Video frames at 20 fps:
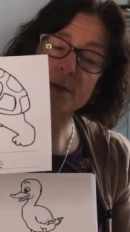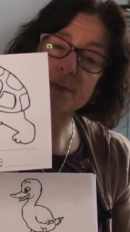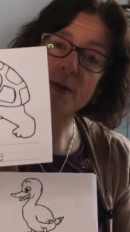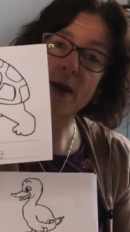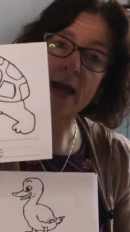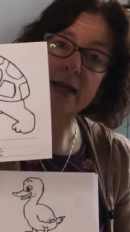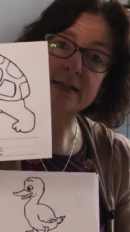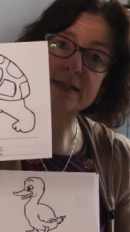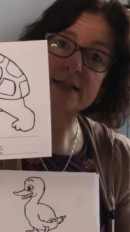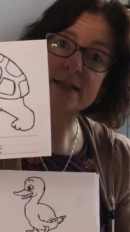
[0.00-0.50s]
we
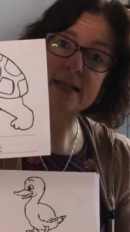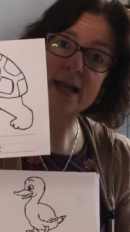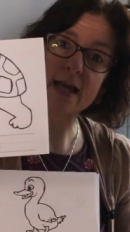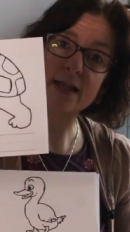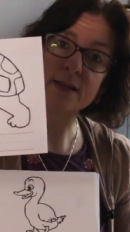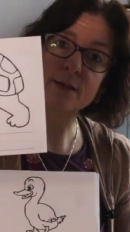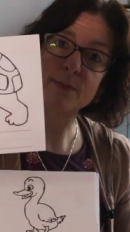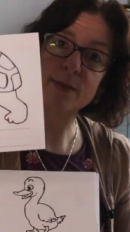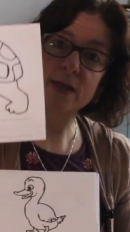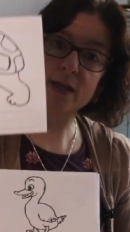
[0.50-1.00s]
practiced at
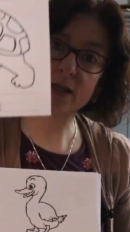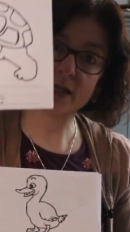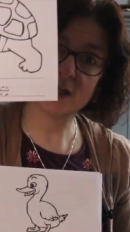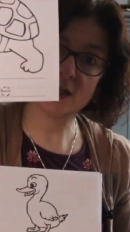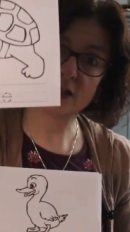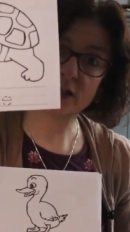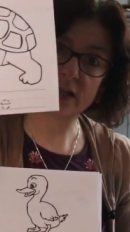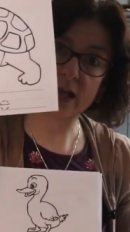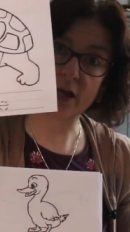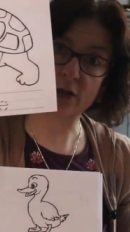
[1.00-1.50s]
in the
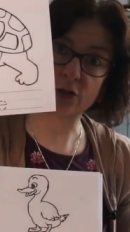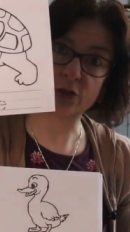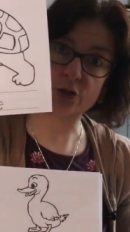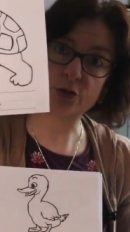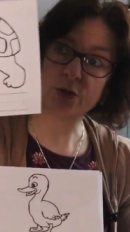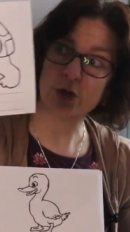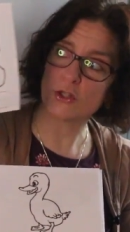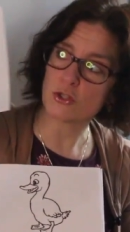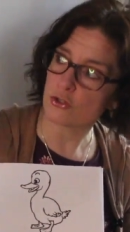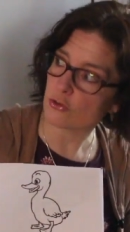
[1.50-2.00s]
beginning, now
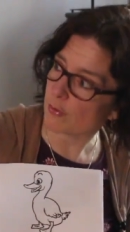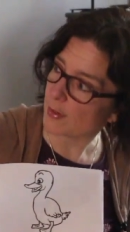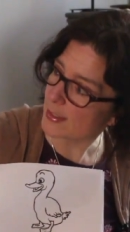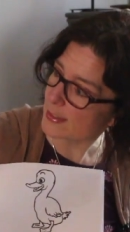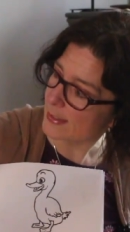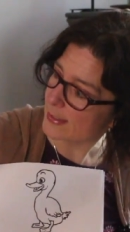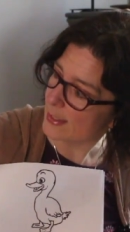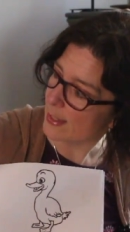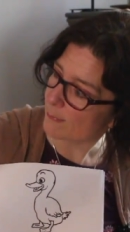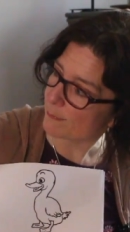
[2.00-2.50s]
you can
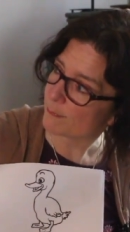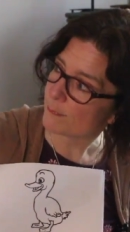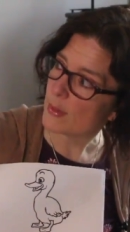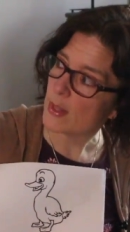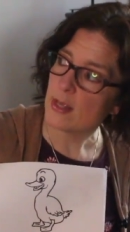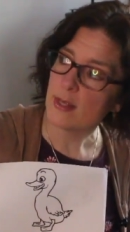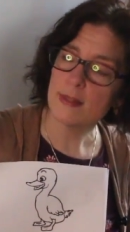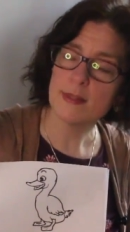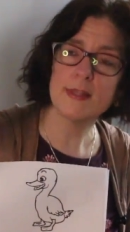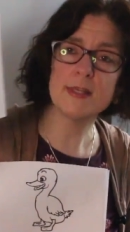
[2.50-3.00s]
trace them.
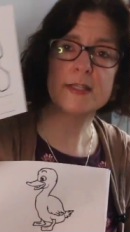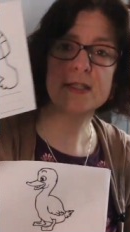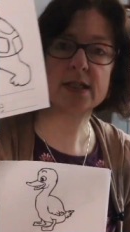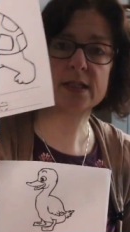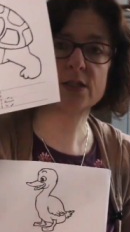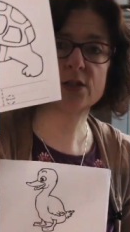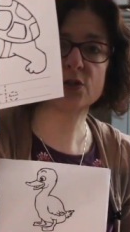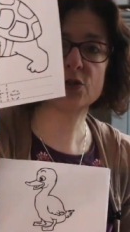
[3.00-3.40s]
This is